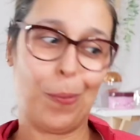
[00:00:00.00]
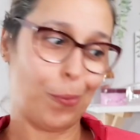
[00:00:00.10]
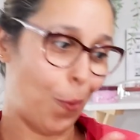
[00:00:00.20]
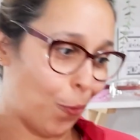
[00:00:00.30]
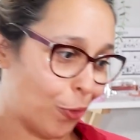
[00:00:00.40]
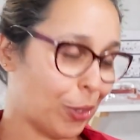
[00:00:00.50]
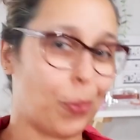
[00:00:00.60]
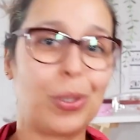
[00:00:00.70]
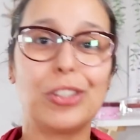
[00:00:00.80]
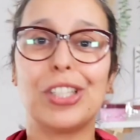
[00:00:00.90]
over their
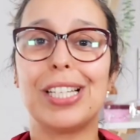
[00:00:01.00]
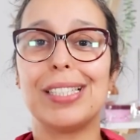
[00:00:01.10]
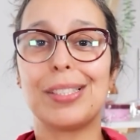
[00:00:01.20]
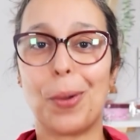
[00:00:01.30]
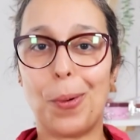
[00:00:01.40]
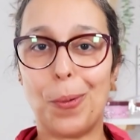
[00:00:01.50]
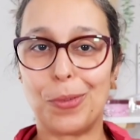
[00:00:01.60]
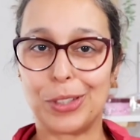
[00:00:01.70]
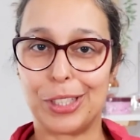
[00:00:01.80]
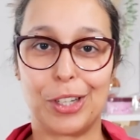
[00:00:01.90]
wishes,
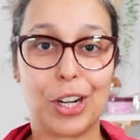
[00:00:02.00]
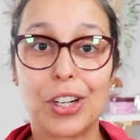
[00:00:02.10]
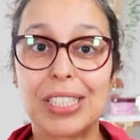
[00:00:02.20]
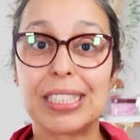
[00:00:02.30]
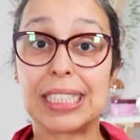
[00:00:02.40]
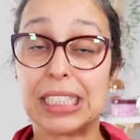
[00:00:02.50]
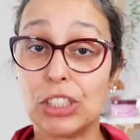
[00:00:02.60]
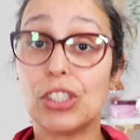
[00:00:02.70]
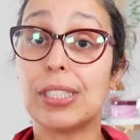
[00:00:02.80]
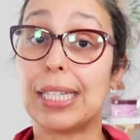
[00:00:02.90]
over their current
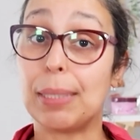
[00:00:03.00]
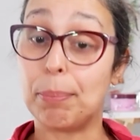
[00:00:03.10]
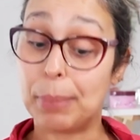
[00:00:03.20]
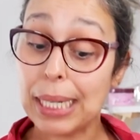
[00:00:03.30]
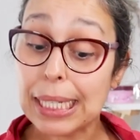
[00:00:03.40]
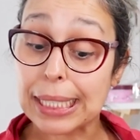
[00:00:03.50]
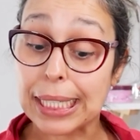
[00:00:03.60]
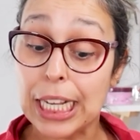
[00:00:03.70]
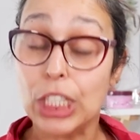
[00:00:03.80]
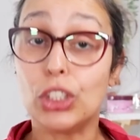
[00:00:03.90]
conditions and
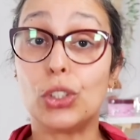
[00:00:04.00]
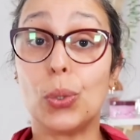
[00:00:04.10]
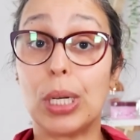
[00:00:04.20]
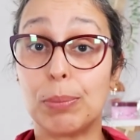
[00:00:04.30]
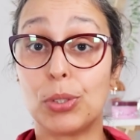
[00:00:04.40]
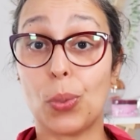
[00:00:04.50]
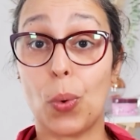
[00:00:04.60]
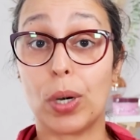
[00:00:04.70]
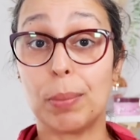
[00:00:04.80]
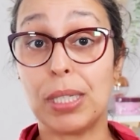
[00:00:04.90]
ability to
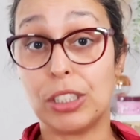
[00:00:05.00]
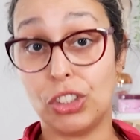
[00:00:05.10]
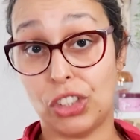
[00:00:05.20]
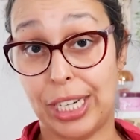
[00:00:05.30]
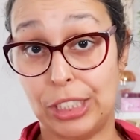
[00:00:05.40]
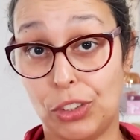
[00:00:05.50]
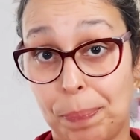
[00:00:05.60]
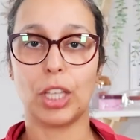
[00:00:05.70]
absorb the change.